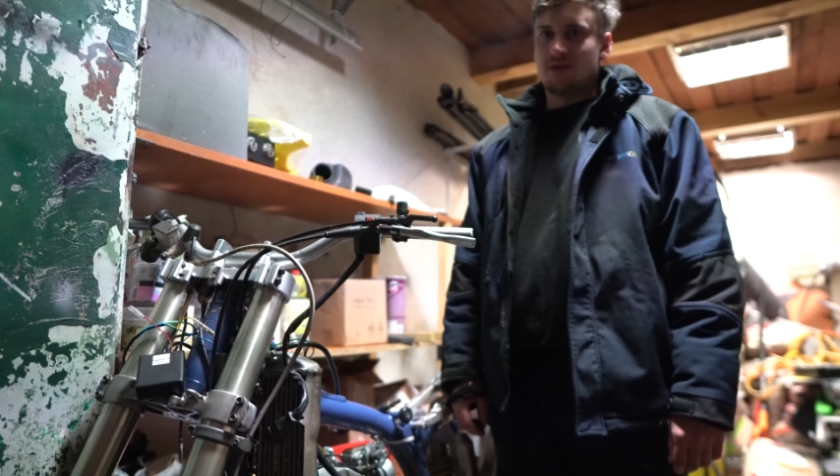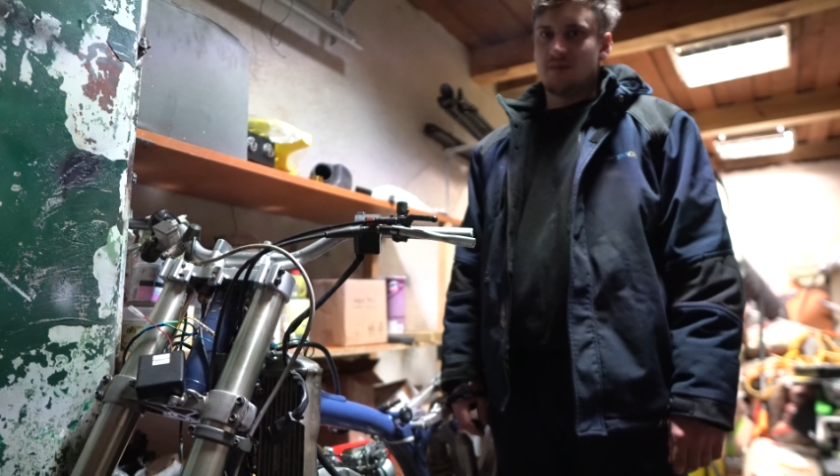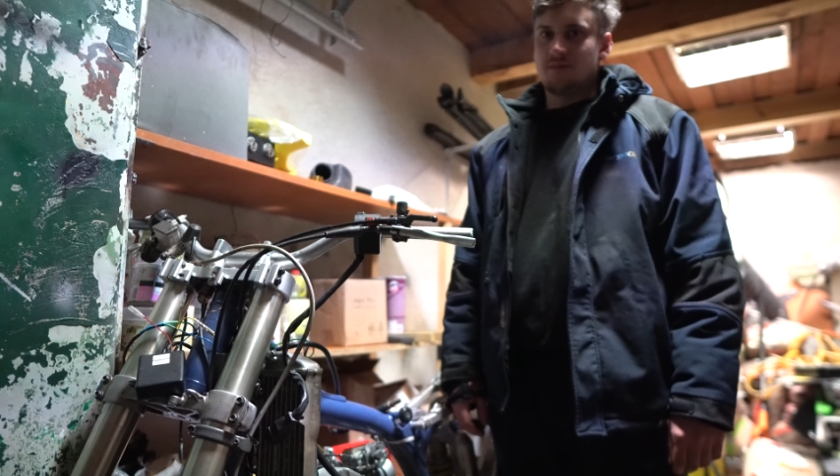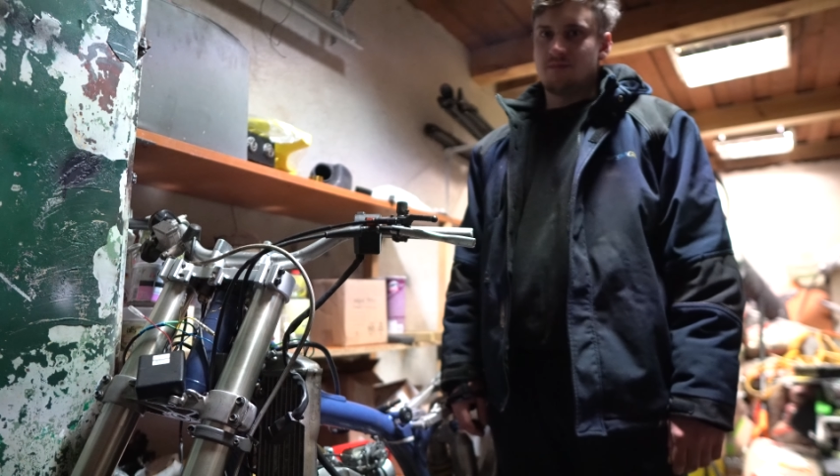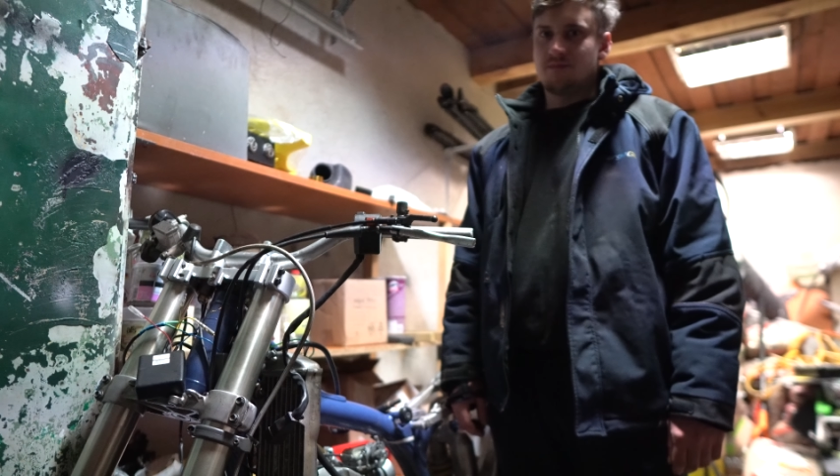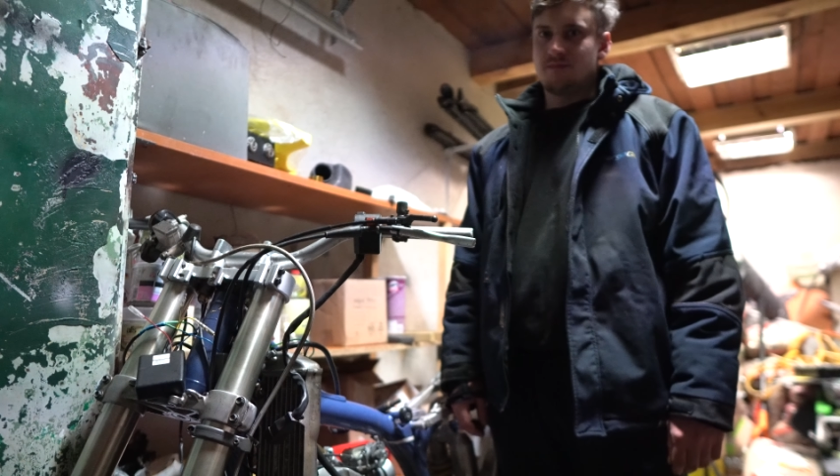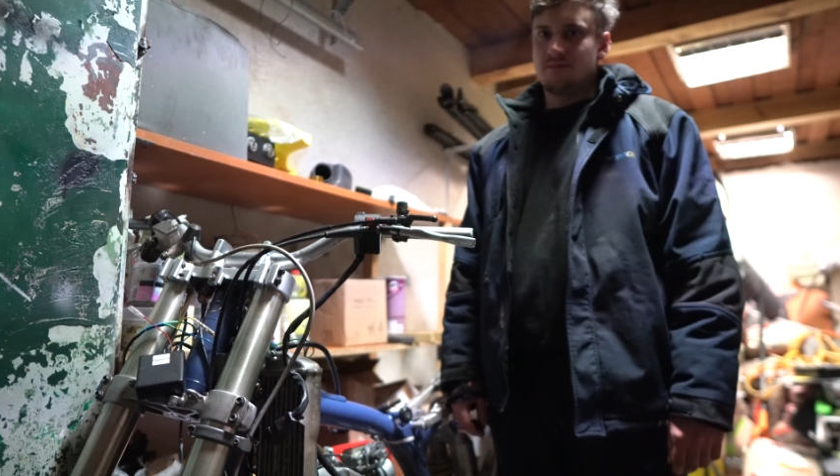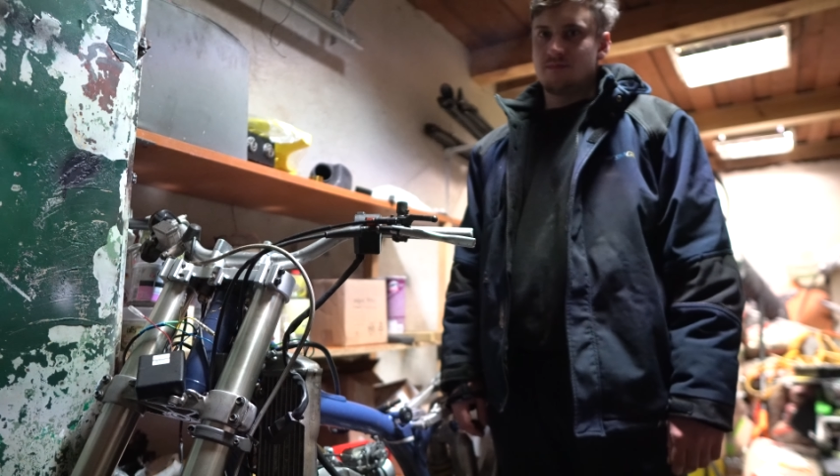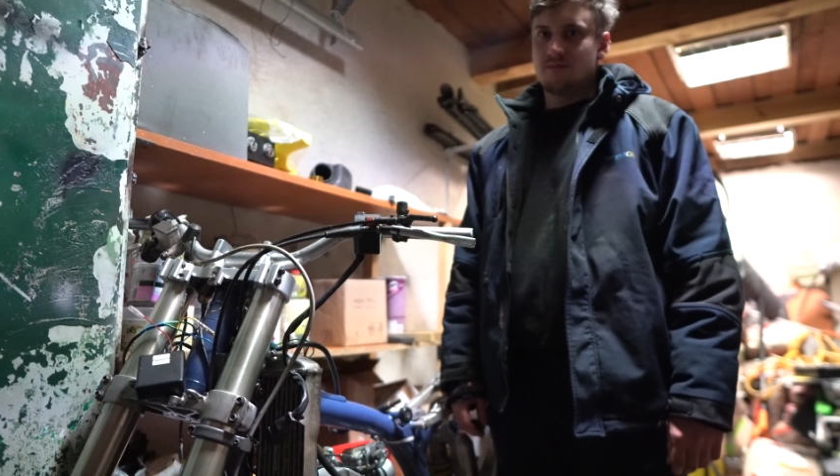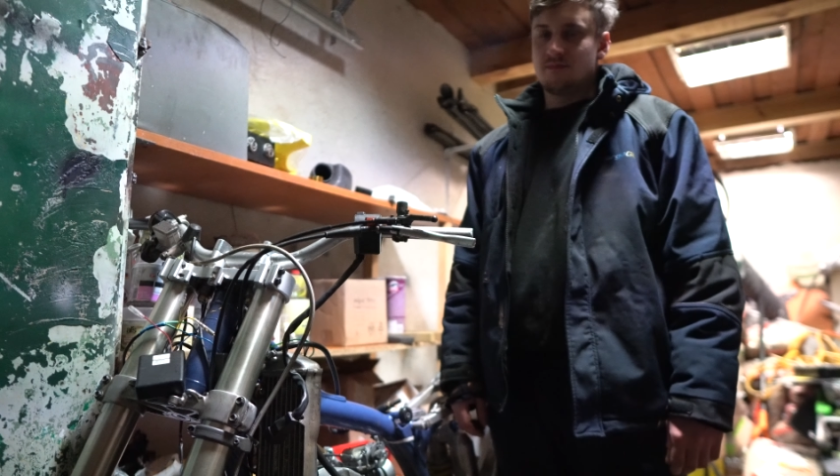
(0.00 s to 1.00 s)
up,
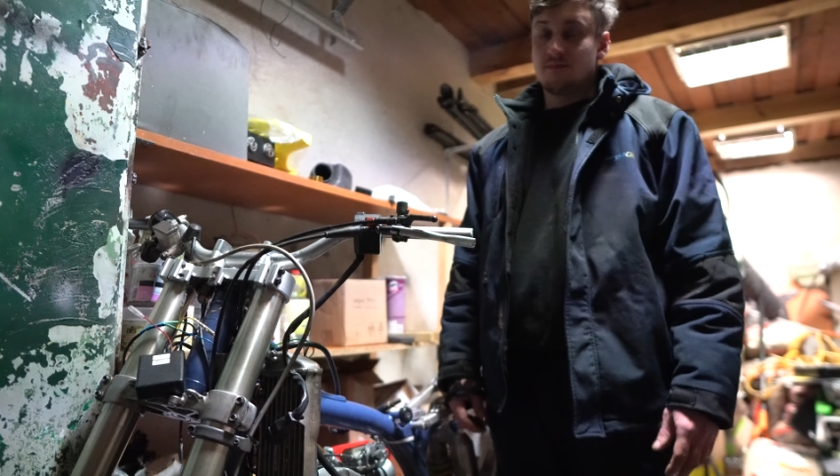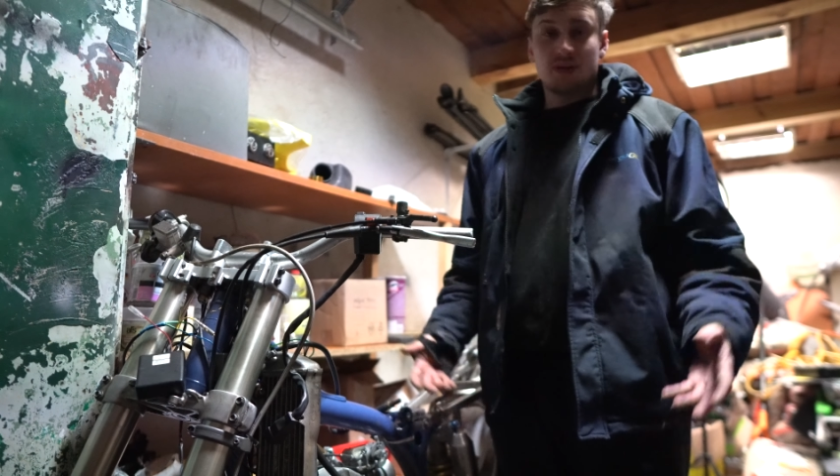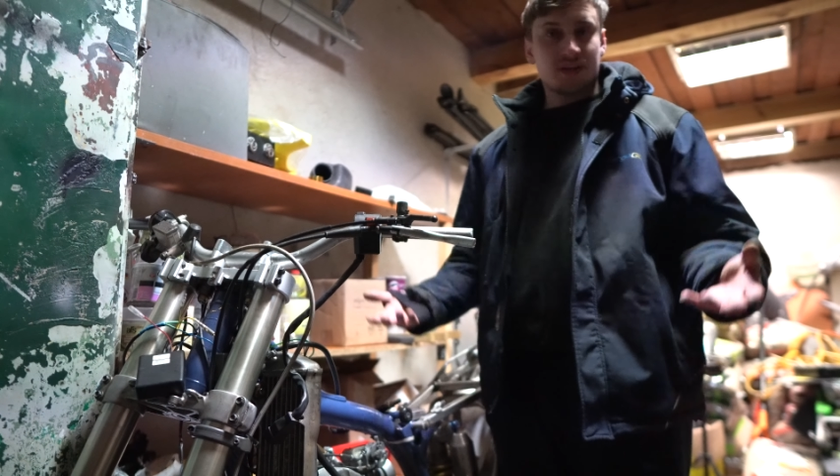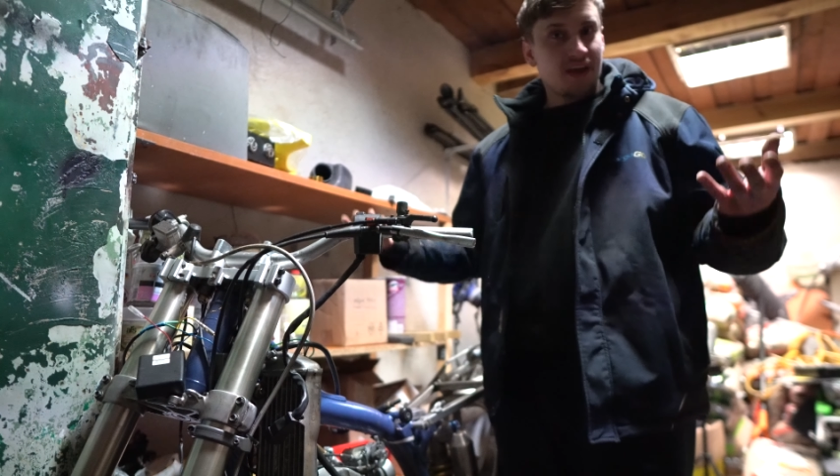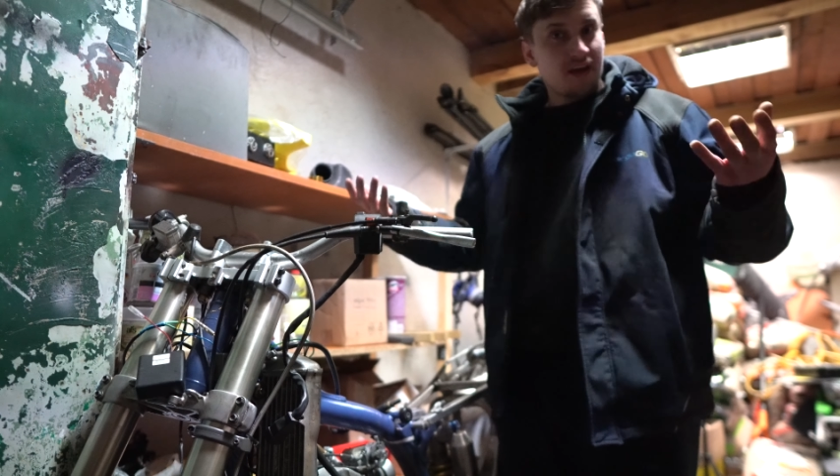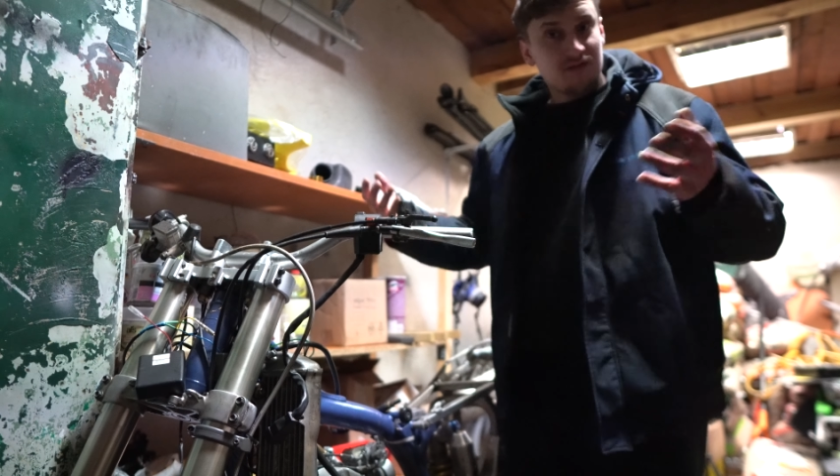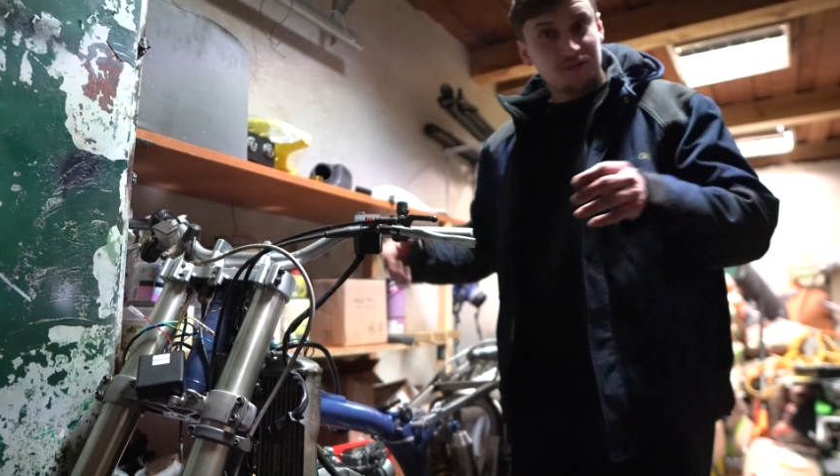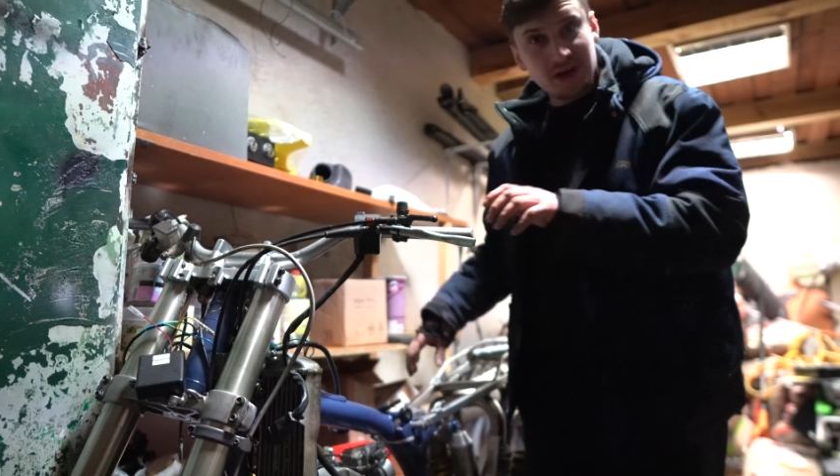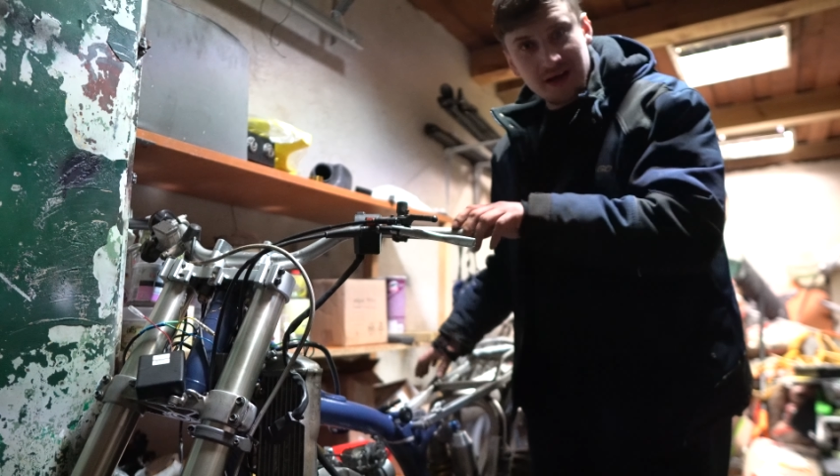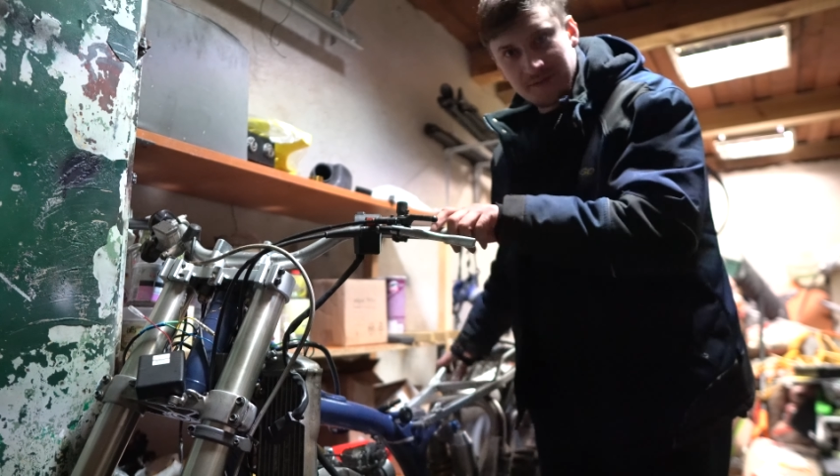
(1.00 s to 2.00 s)
but I have a
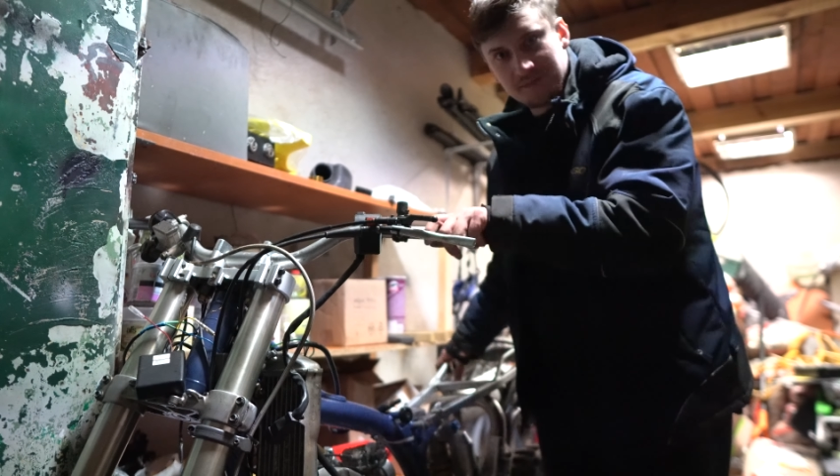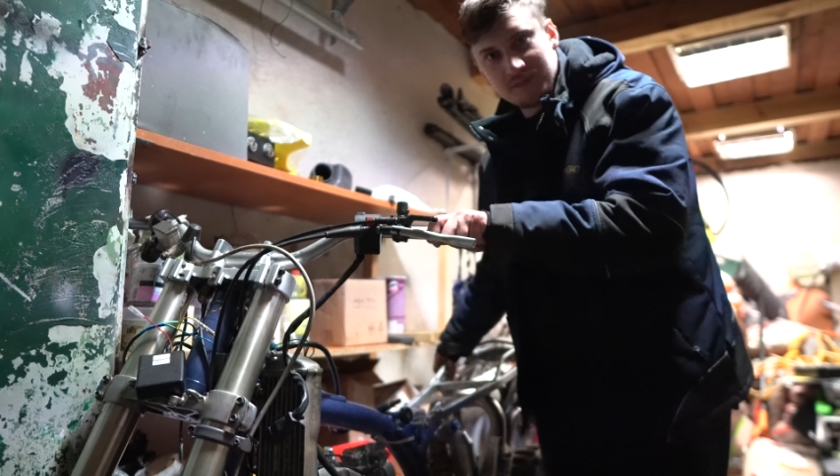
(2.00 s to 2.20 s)
plan.